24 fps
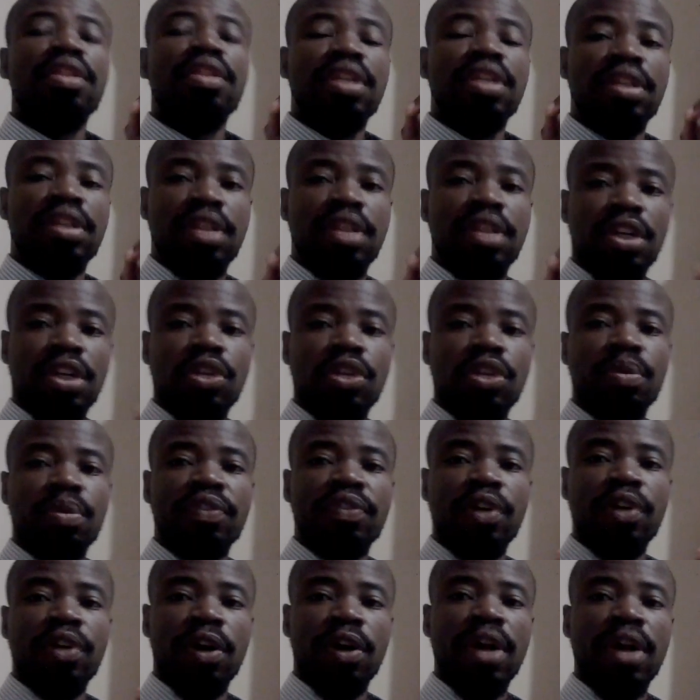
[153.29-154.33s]
the kingdom
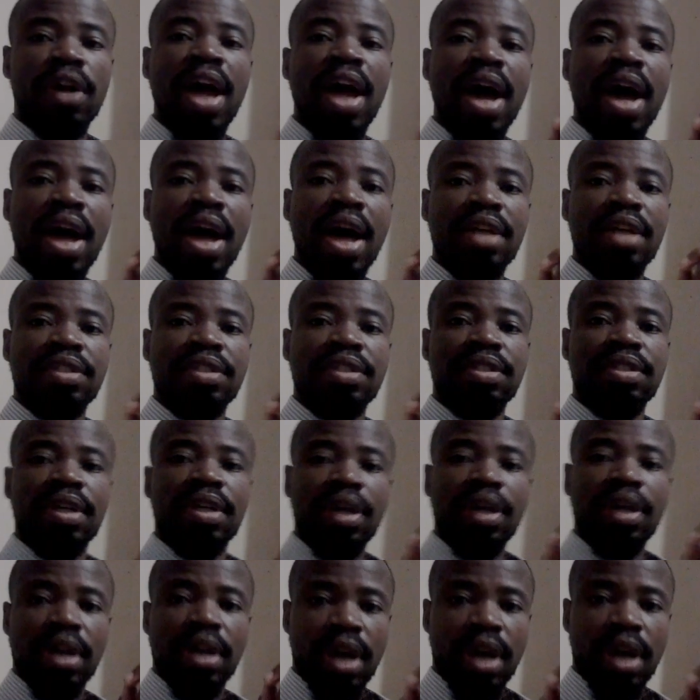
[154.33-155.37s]
of God has
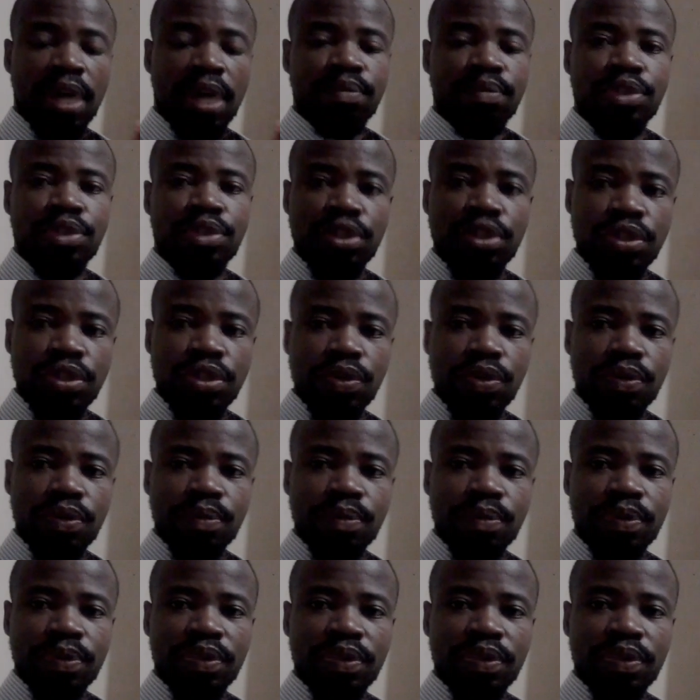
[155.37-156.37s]
come to you.